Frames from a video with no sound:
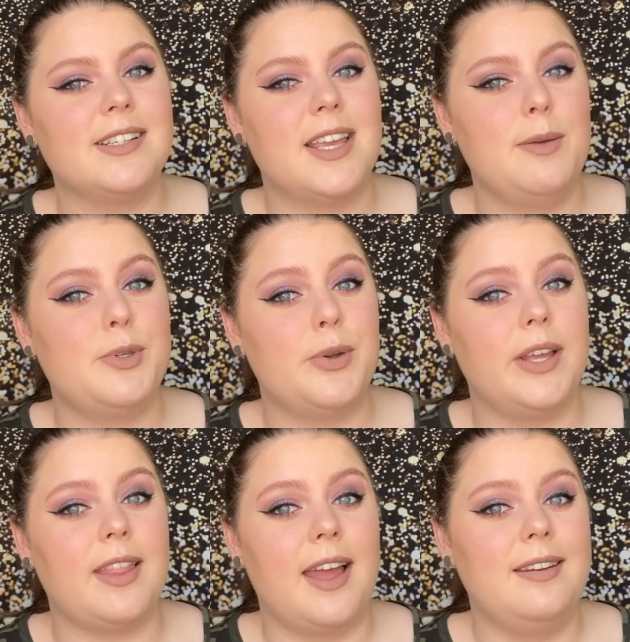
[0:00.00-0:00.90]
keep
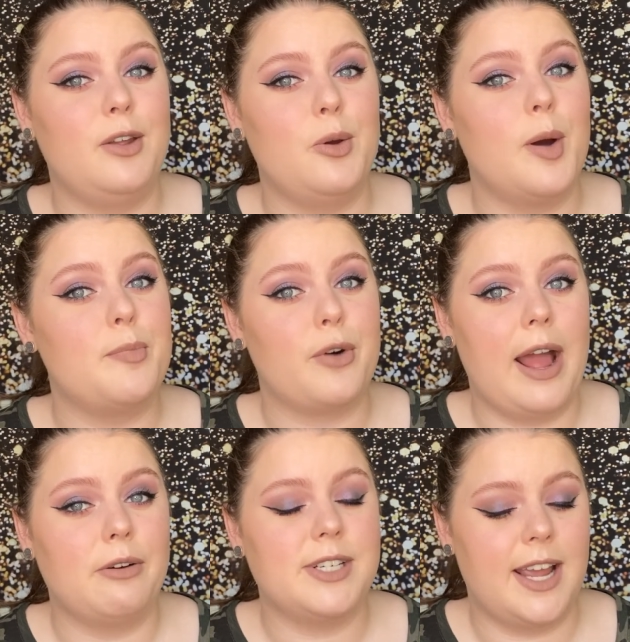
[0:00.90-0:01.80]
doing that new
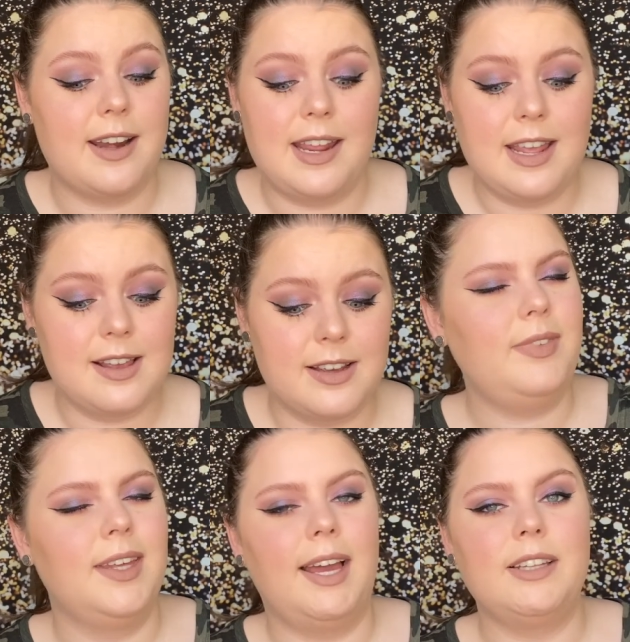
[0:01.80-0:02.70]
brow technique.
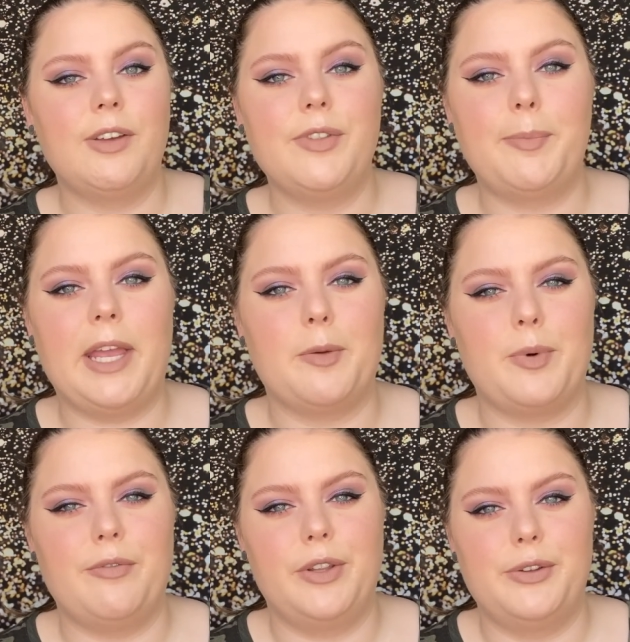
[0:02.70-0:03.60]
I love the Makeup
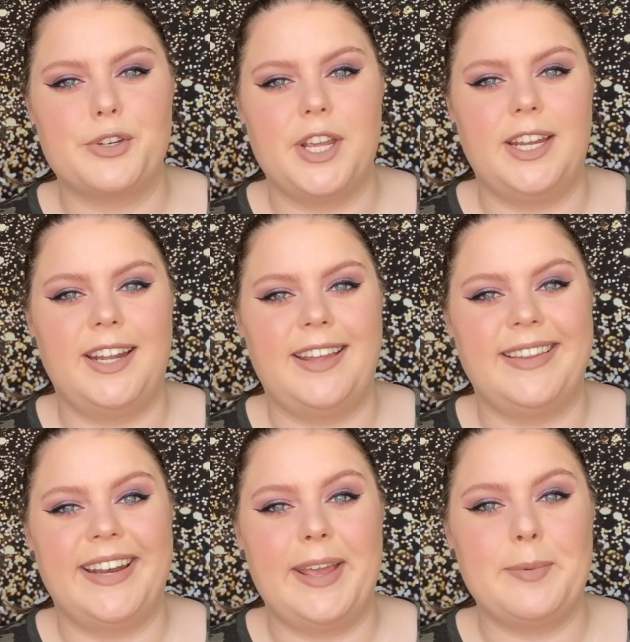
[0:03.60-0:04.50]
Revolution and
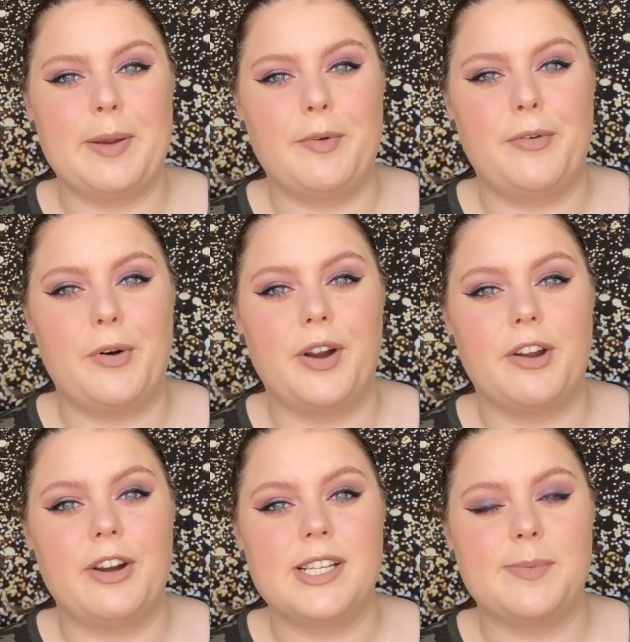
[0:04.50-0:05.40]
the Nightmare Before
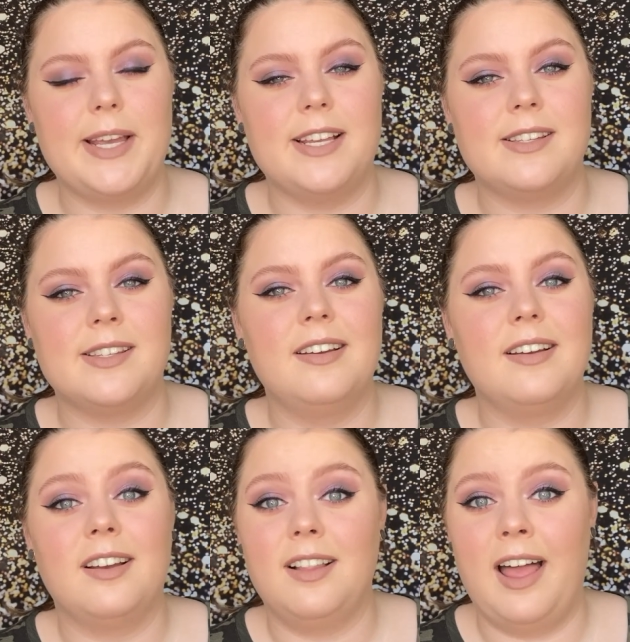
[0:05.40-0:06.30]
Christmas
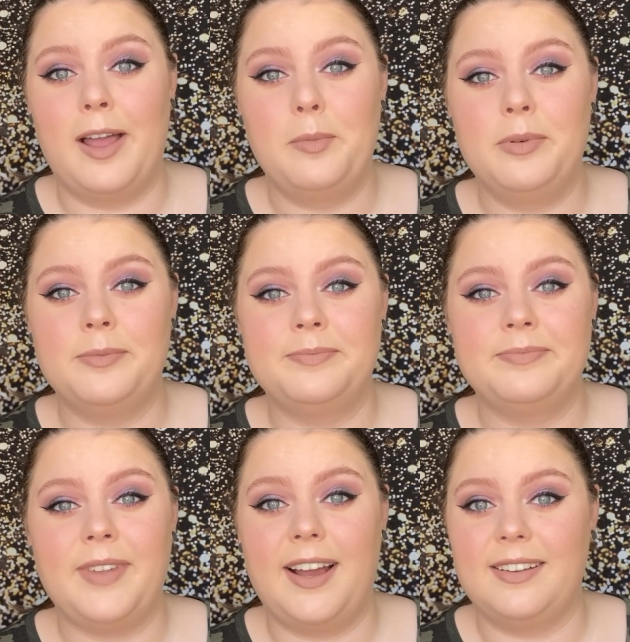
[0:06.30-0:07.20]
collab
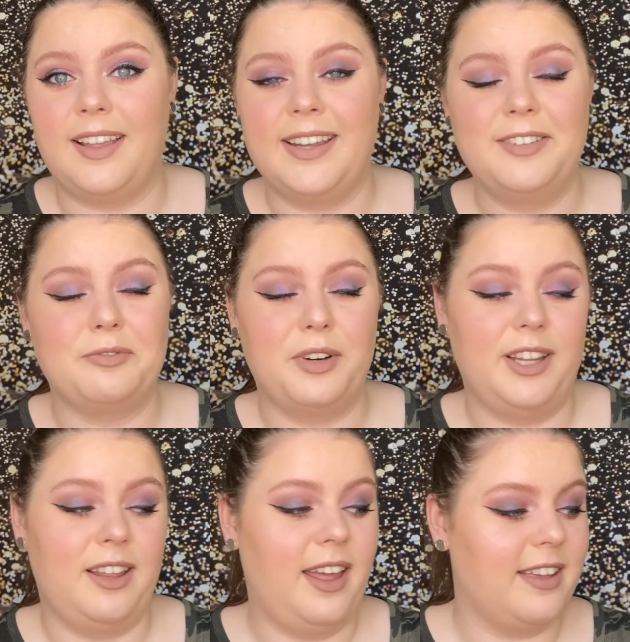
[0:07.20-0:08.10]
highlight.
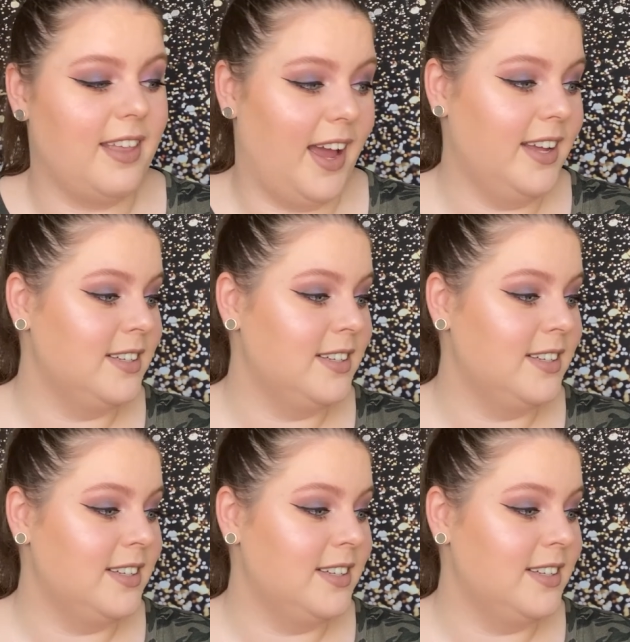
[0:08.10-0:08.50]
Really like that.